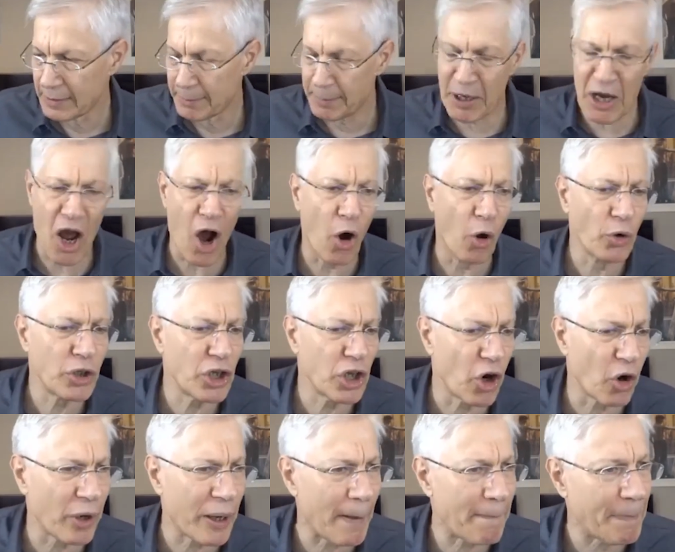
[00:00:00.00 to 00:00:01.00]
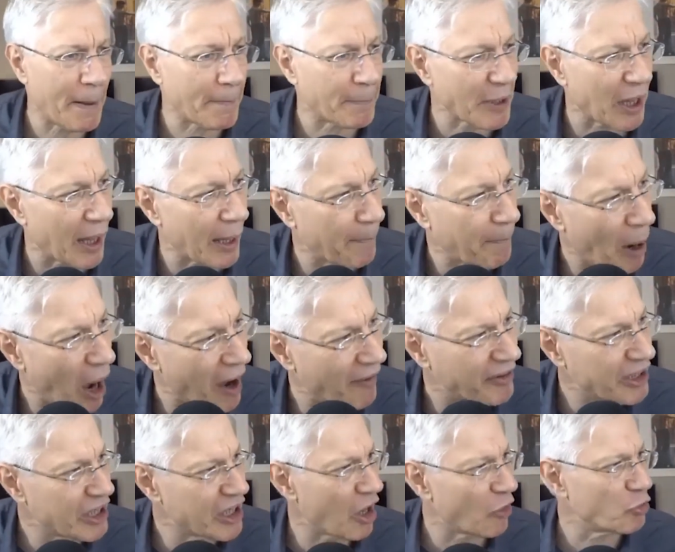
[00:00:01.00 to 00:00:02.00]
But no, you don't get people out of
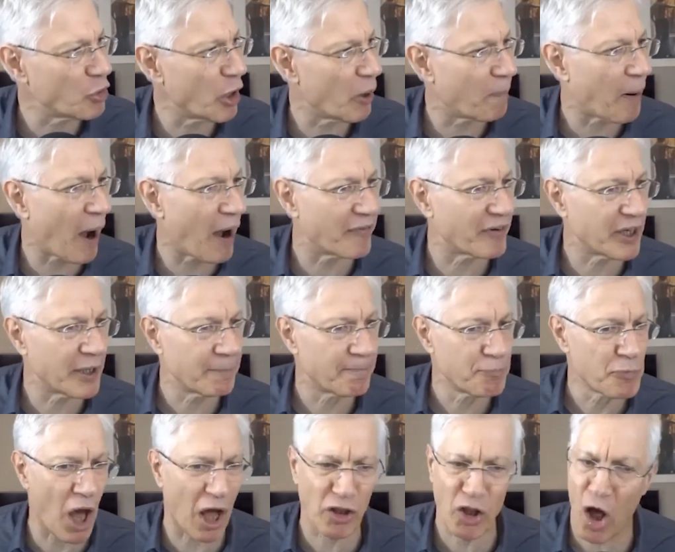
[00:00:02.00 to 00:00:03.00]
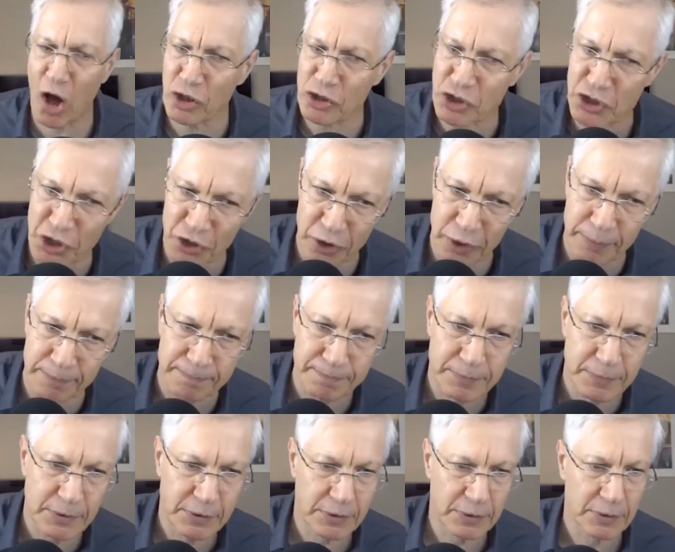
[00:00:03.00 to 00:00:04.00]
poverty, not real poverty, not long term,
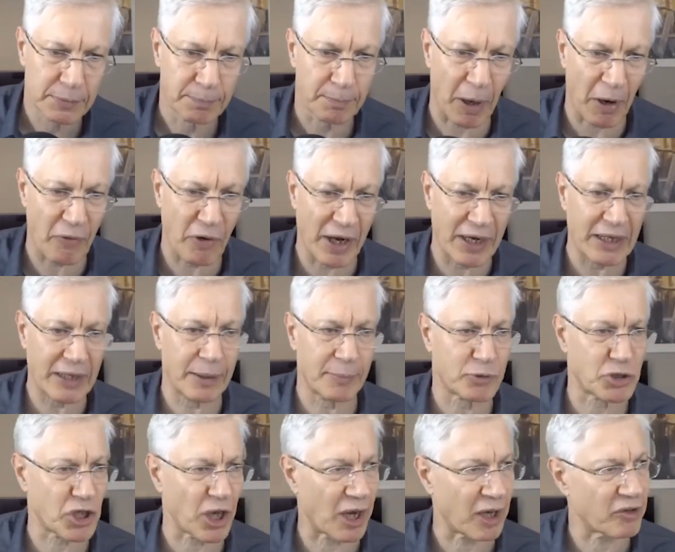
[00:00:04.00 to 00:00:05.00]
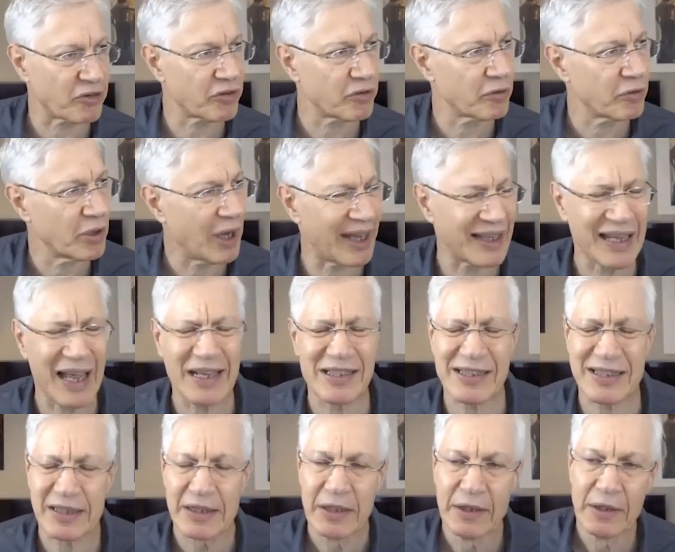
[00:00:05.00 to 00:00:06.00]
by writing them checks.
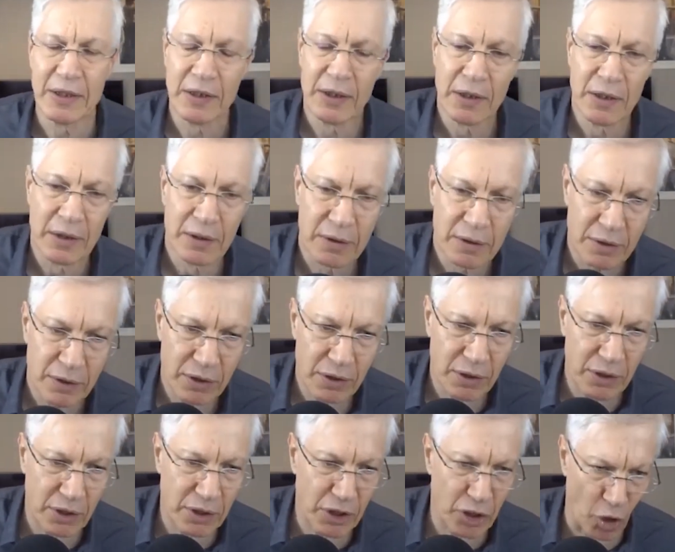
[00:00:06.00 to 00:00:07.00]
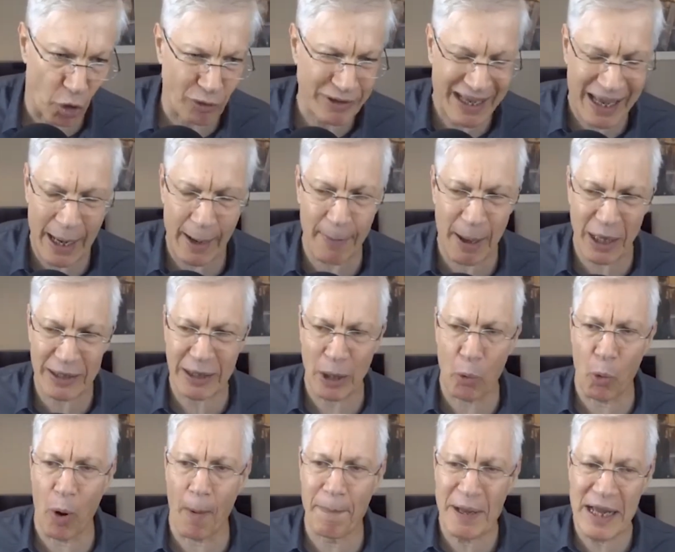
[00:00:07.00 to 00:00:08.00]
Unless you don't care about their
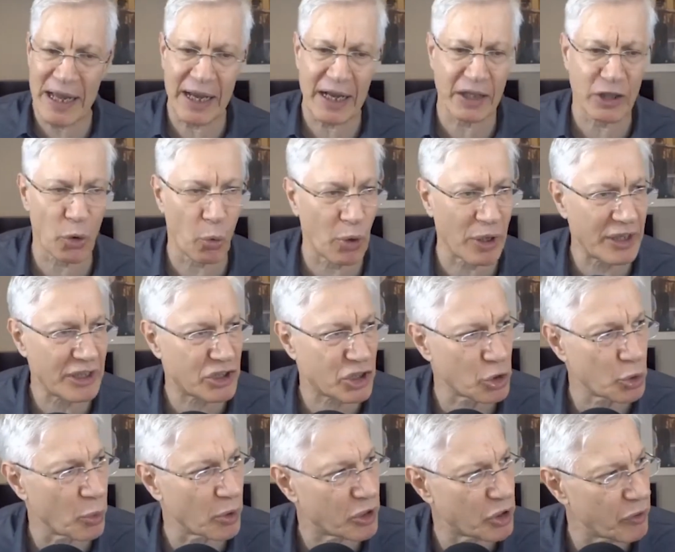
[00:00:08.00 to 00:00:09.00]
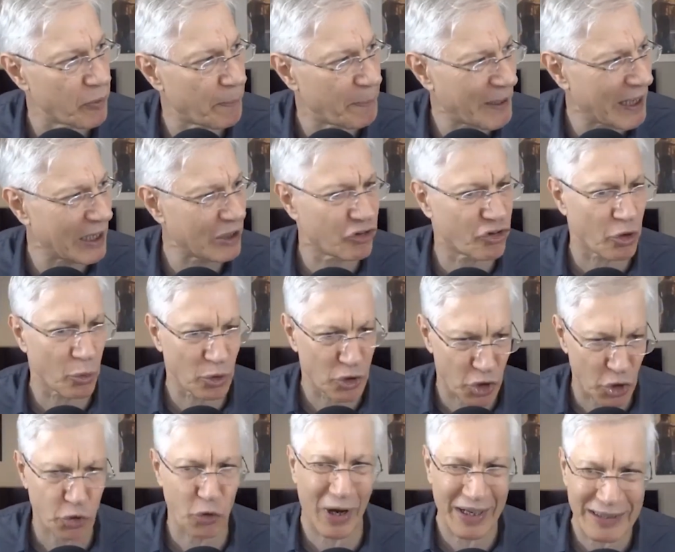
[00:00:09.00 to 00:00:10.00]
well being and you're willing to do what Europeans do, which
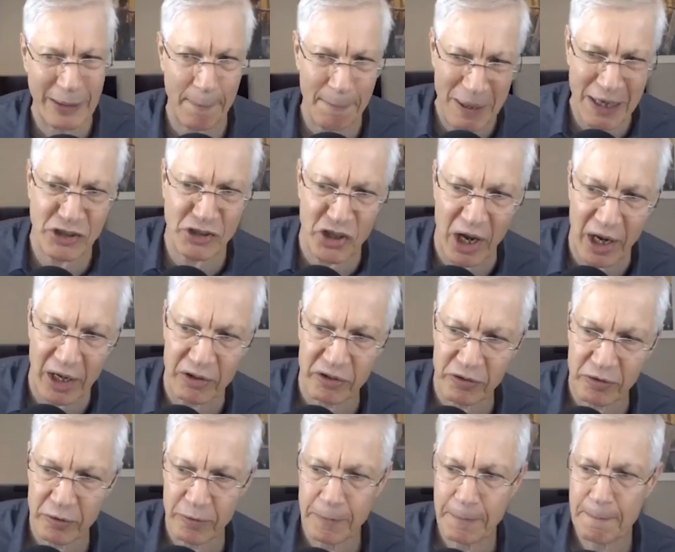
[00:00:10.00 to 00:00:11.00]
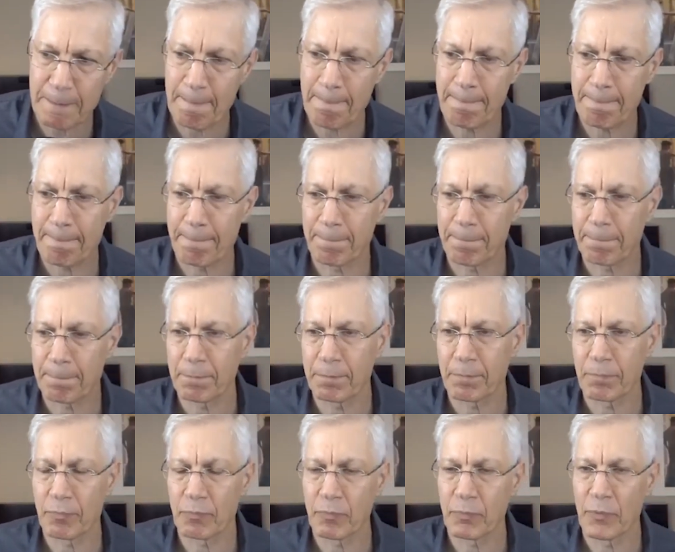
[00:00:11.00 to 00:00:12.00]
is write them big checks
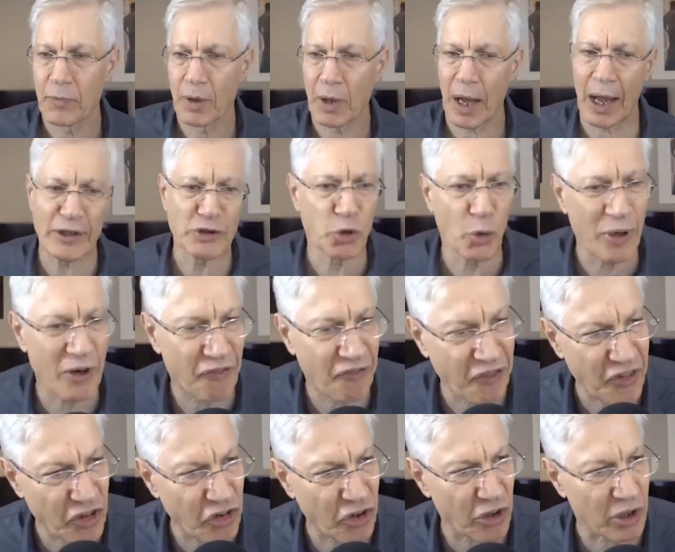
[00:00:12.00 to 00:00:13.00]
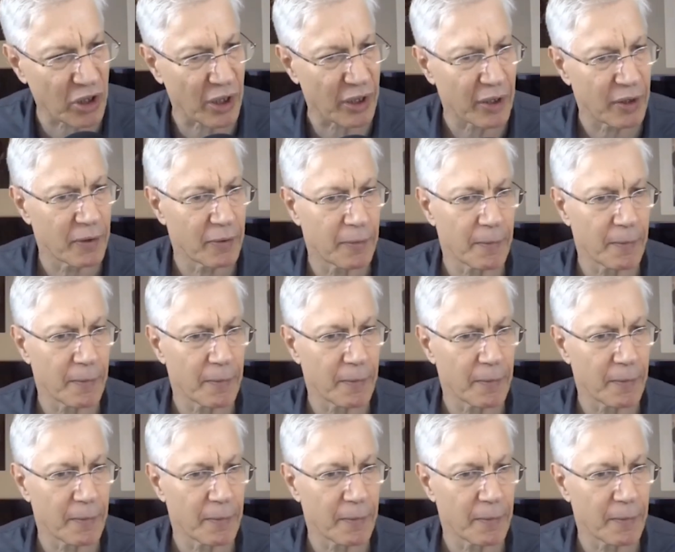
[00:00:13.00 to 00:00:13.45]
and do it efficiently